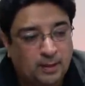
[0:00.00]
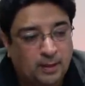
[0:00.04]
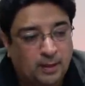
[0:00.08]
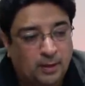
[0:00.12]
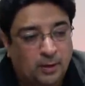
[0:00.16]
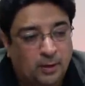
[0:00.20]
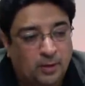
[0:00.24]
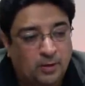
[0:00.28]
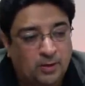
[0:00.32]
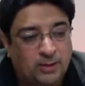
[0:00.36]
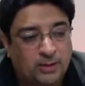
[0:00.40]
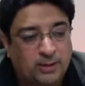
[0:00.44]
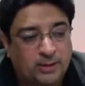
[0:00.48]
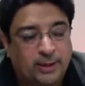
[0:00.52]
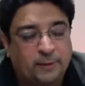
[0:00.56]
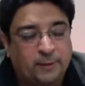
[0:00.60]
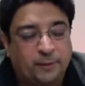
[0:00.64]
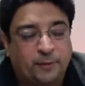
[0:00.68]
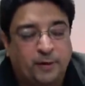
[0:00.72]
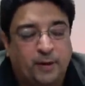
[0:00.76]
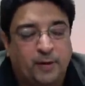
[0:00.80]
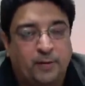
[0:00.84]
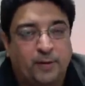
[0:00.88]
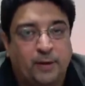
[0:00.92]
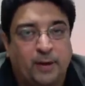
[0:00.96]
alongside
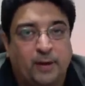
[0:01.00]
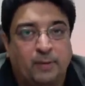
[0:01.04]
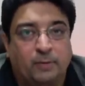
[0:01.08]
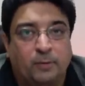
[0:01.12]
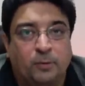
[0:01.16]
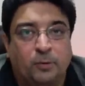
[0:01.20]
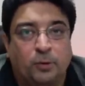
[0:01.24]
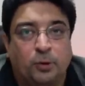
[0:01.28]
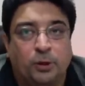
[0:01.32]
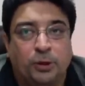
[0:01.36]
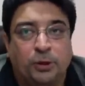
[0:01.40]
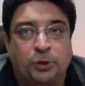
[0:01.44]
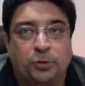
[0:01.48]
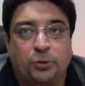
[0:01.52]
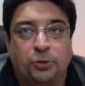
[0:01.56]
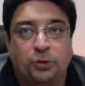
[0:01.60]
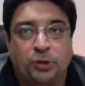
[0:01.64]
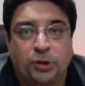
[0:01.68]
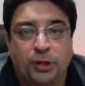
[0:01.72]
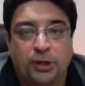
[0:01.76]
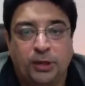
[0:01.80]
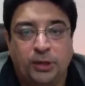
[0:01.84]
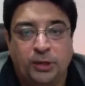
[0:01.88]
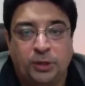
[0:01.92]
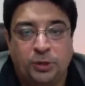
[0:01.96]
Fiverr, I'm going to
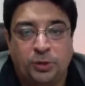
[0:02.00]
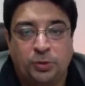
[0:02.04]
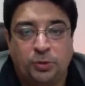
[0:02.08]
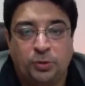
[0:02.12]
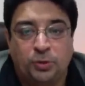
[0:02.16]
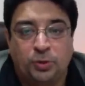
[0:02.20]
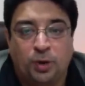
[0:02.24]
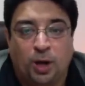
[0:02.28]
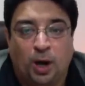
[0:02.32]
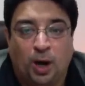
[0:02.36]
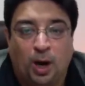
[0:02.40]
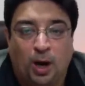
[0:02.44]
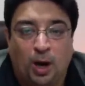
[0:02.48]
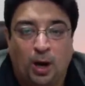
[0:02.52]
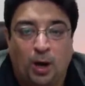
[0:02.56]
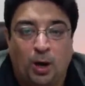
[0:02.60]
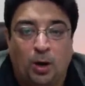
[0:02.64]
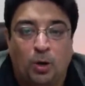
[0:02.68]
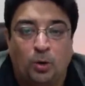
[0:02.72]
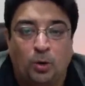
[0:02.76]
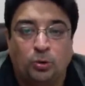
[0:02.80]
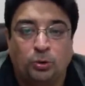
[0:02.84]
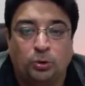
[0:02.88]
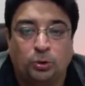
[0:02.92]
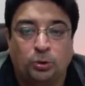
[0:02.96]
teach you
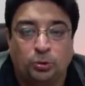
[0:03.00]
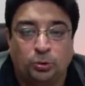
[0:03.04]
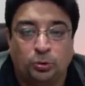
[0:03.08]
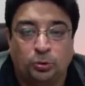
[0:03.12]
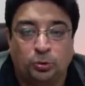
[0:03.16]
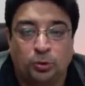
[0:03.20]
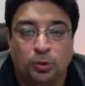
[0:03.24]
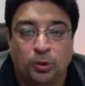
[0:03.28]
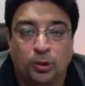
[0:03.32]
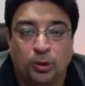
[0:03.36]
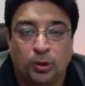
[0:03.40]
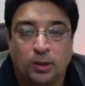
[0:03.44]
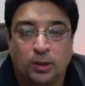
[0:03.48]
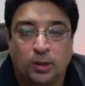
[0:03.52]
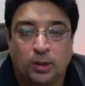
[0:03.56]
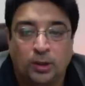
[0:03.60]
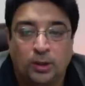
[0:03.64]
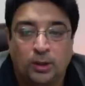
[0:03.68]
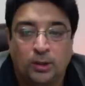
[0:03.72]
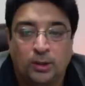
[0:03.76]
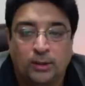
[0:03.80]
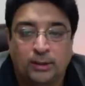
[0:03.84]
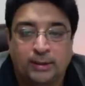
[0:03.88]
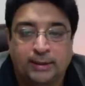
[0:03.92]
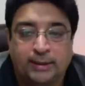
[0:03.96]
how to
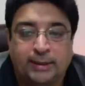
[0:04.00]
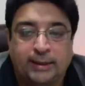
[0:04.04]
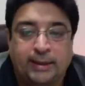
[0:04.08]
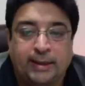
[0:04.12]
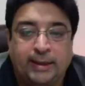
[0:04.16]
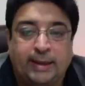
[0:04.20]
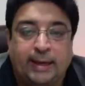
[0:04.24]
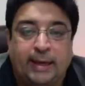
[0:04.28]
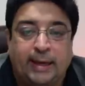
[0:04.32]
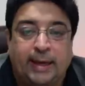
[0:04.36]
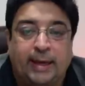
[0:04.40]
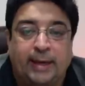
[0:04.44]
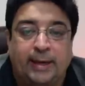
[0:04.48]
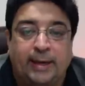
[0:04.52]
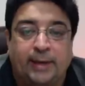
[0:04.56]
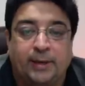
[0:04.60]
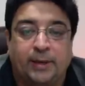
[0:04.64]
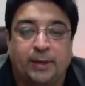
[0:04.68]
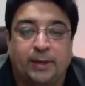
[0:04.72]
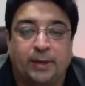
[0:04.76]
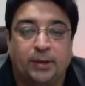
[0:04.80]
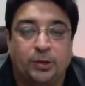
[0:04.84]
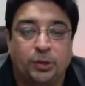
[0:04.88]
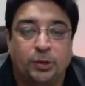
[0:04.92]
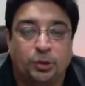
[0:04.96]

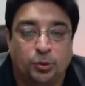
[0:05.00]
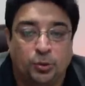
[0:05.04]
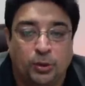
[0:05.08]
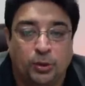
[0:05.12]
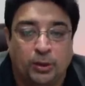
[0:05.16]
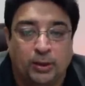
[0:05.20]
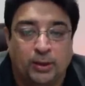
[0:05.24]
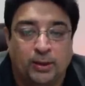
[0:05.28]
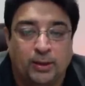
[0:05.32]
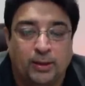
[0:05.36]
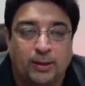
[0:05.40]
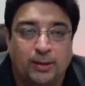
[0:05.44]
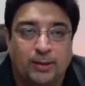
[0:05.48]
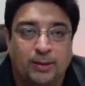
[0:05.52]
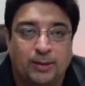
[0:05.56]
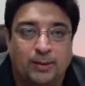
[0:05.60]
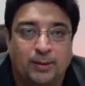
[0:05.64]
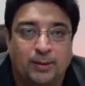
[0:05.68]
create your